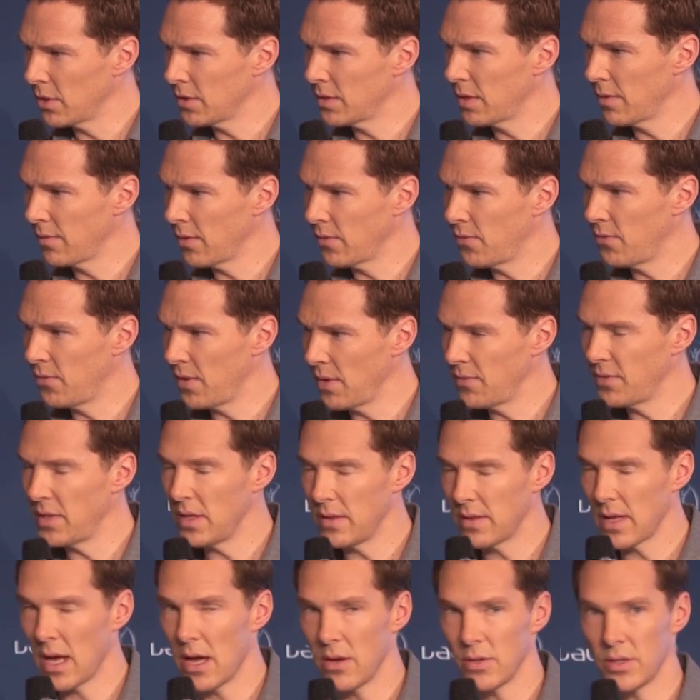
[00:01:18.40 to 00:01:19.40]
just over
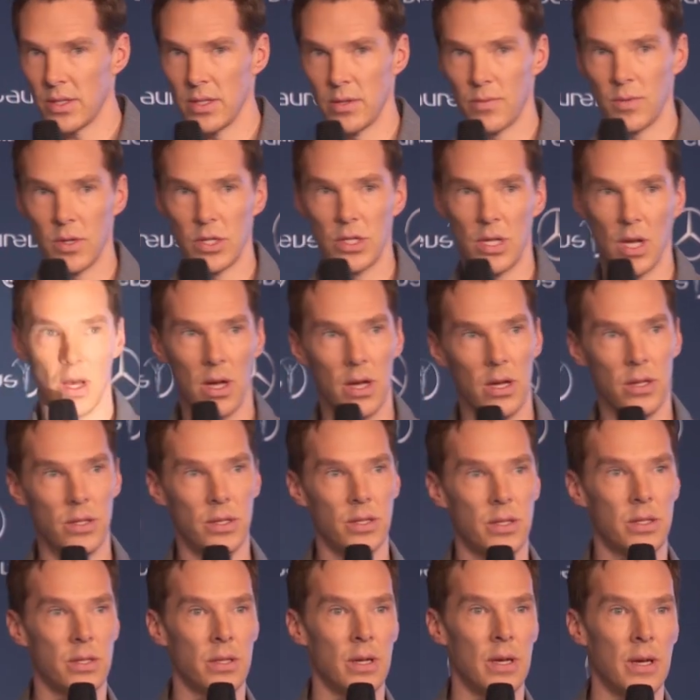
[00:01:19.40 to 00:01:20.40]
50,000 have
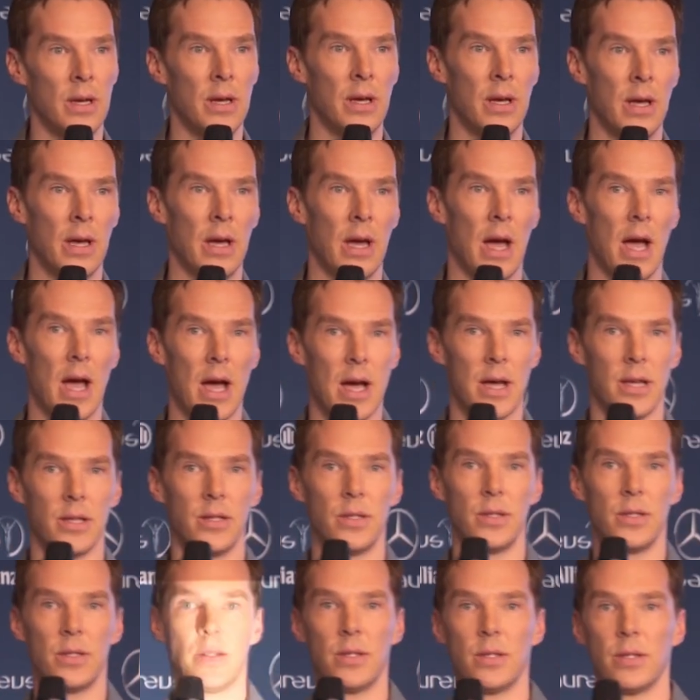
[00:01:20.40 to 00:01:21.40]
returned
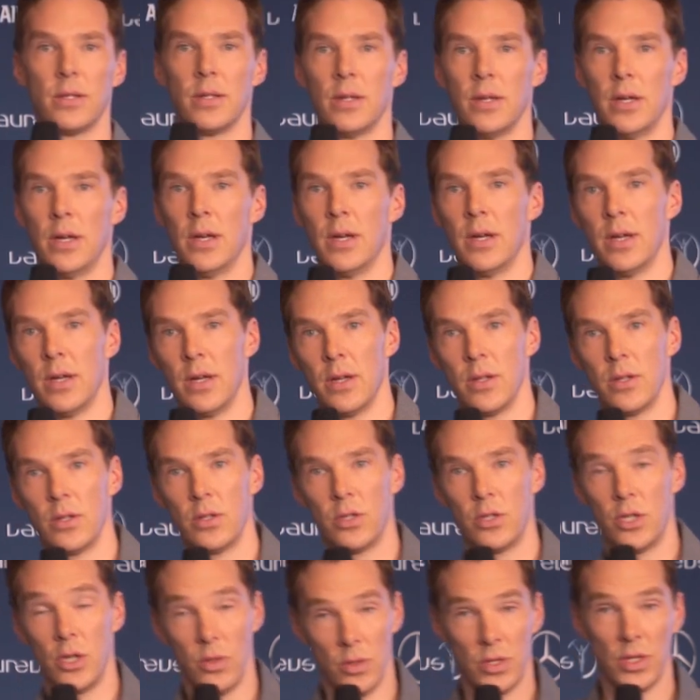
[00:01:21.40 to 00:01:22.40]
as
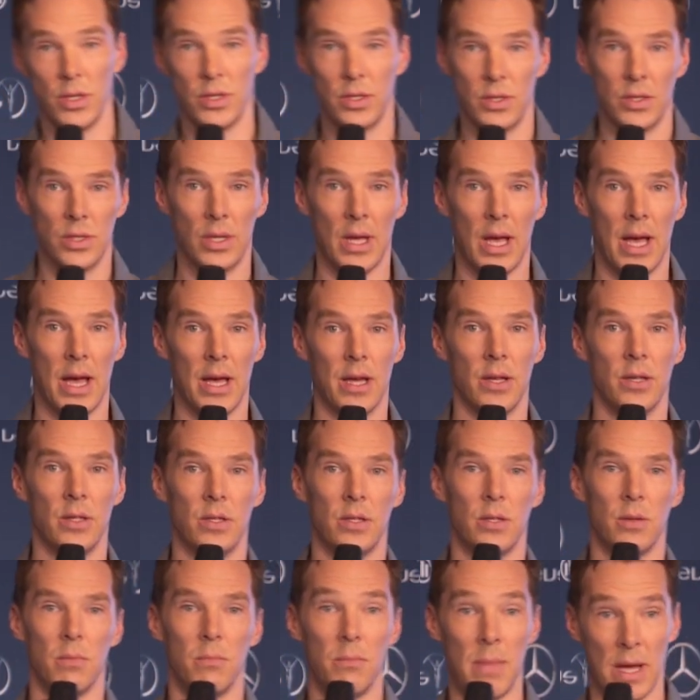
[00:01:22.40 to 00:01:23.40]
tutors,
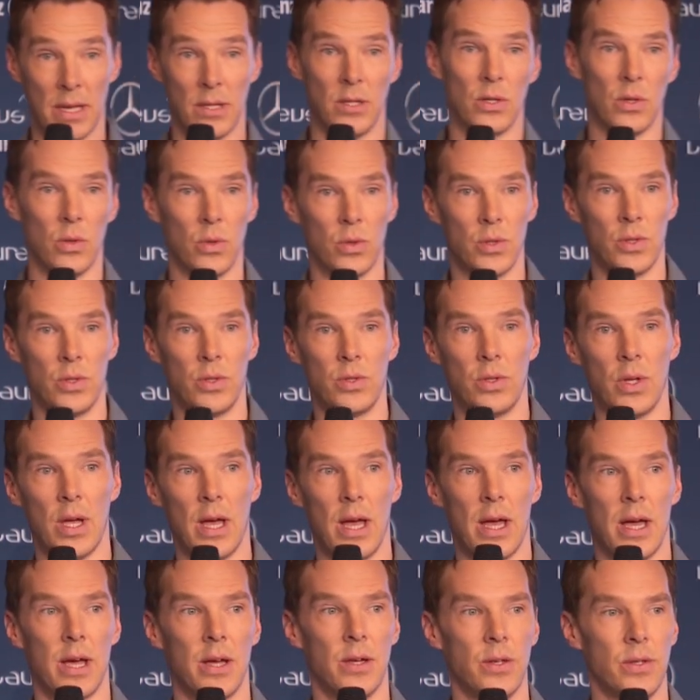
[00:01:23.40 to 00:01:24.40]
as
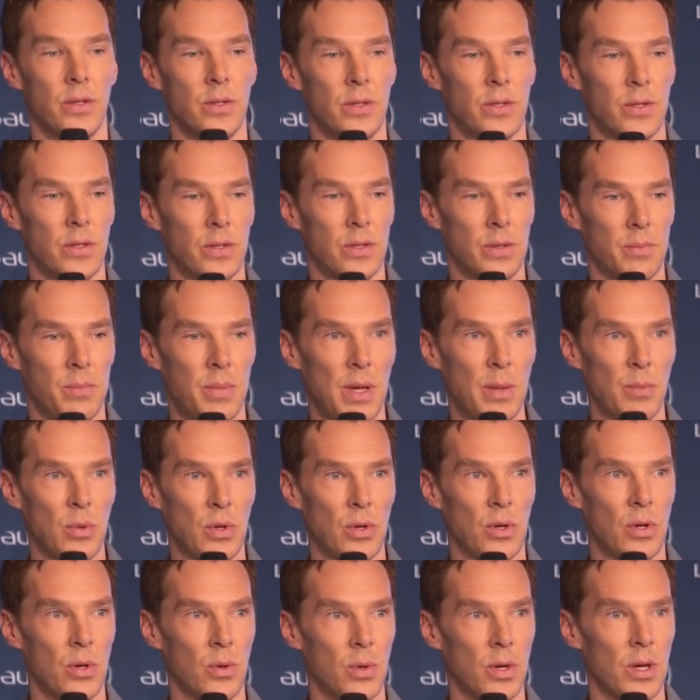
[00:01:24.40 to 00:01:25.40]
mentors, as
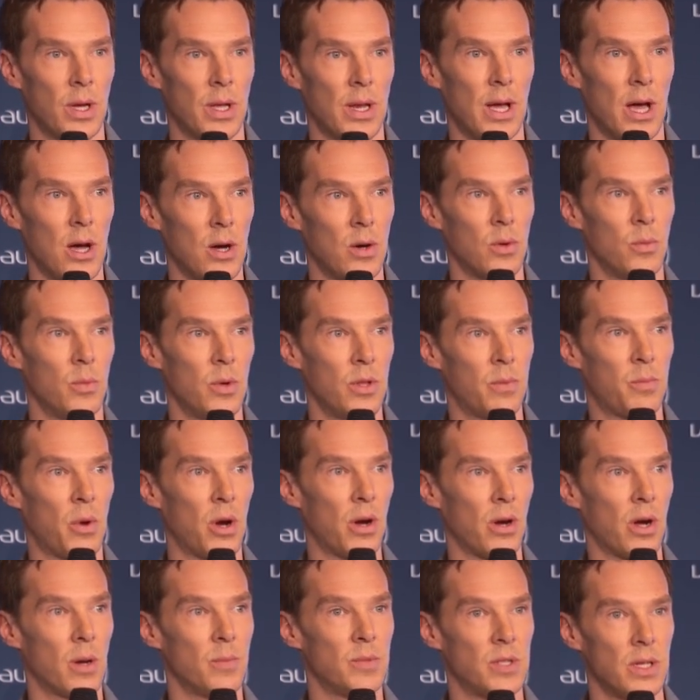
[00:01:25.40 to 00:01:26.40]
people who are going to help
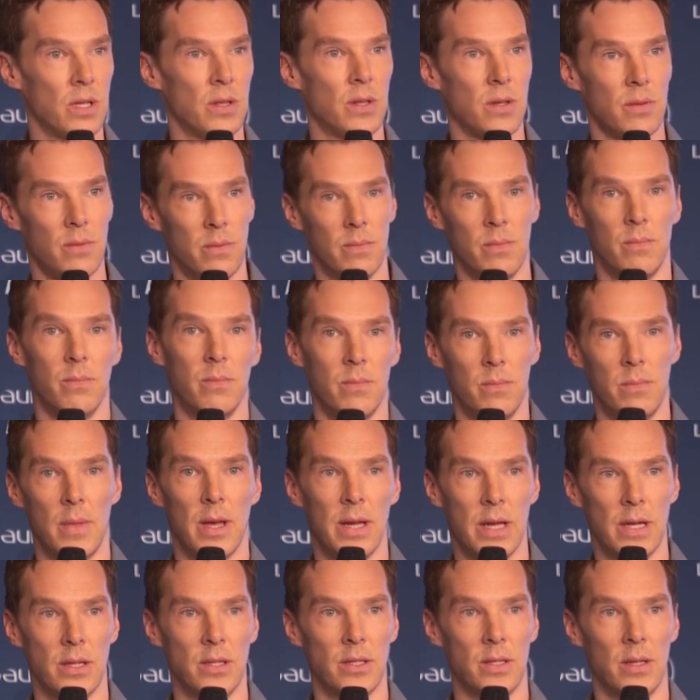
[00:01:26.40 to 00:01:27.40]
with programs, either
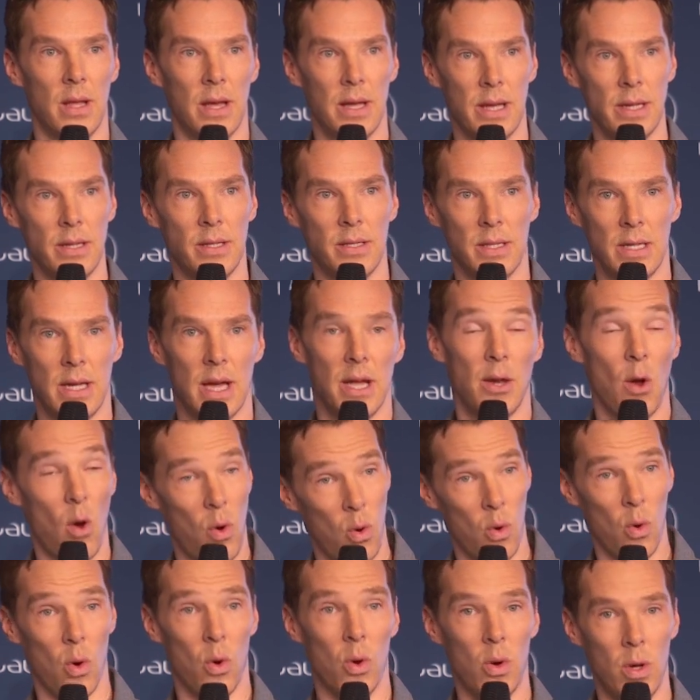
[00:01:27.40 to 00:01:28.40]

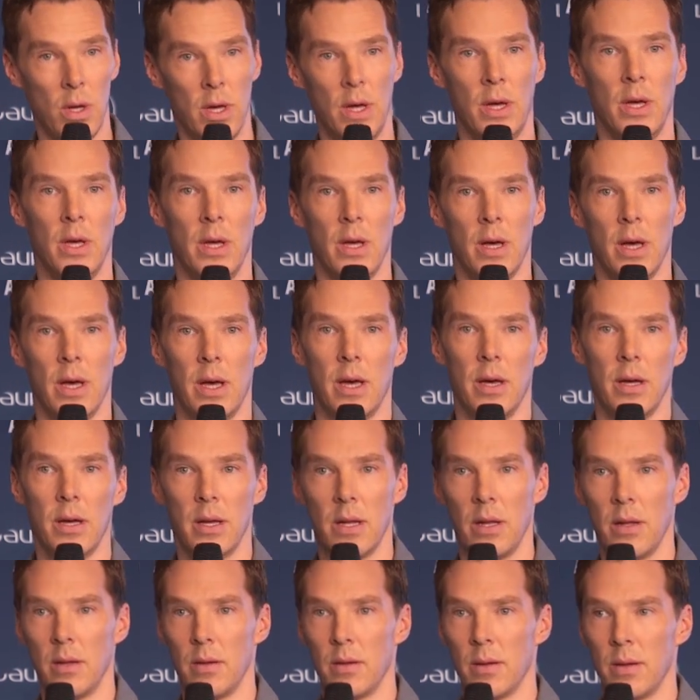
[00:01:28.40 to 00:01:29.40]
AACN or
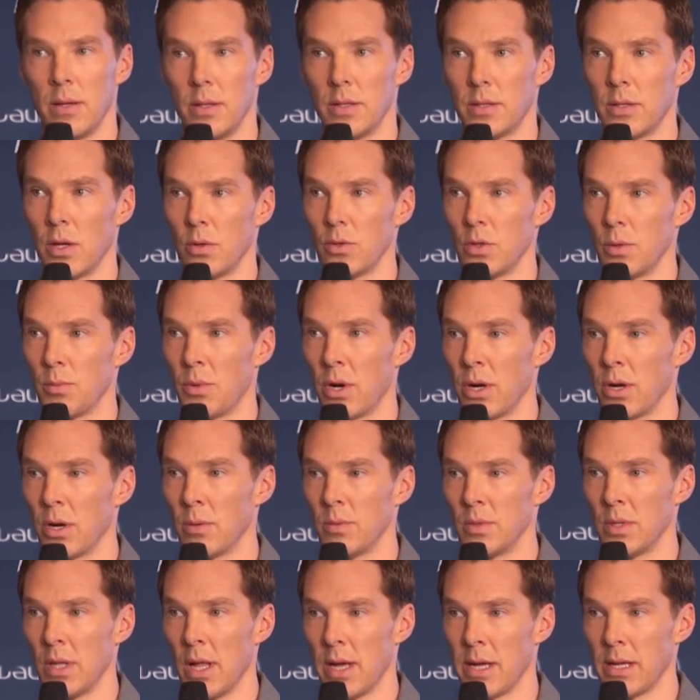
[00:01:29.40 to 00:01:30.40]
social
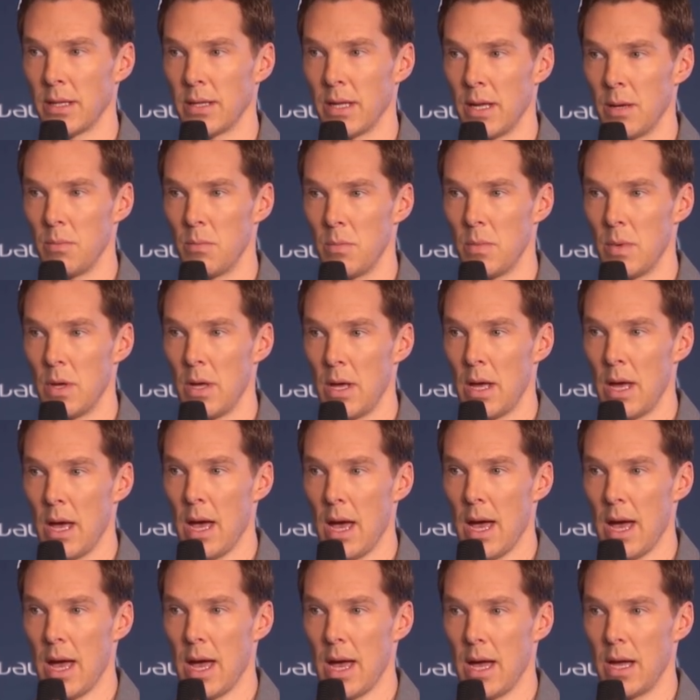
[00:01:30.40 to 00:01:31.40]
programs like them.
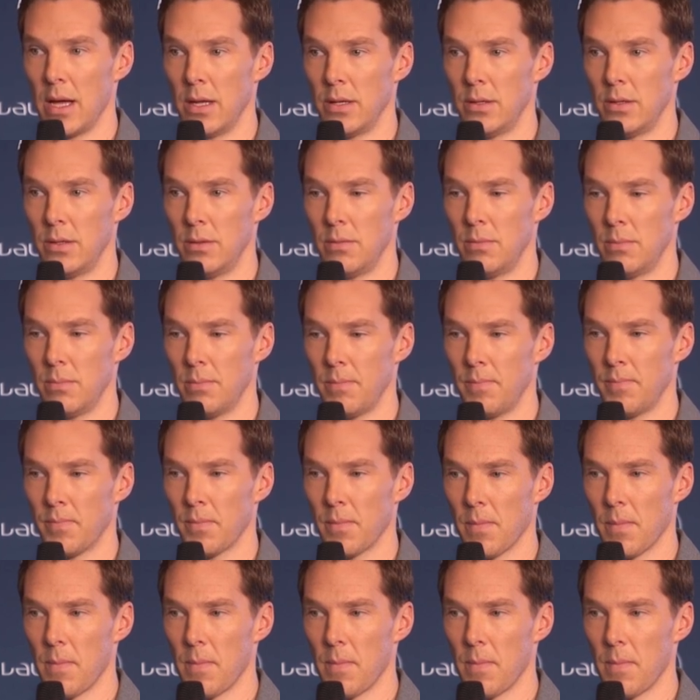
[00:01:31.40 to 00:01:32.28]
And